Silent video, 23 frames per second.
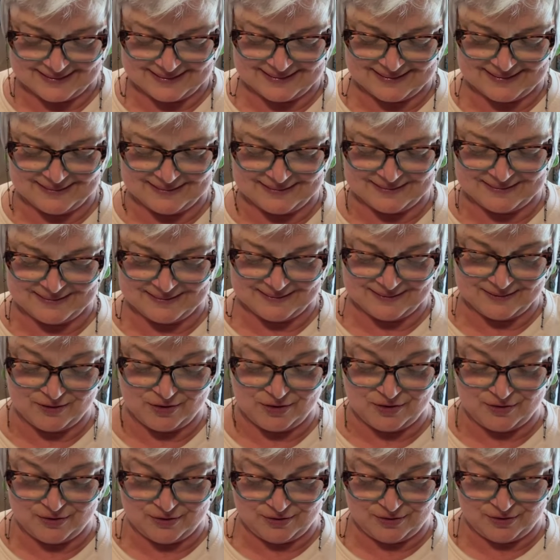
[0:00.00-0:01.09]

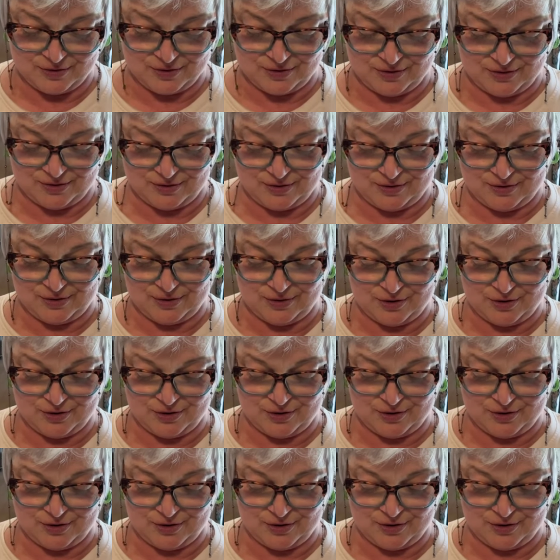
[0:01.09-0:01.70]
[no speech]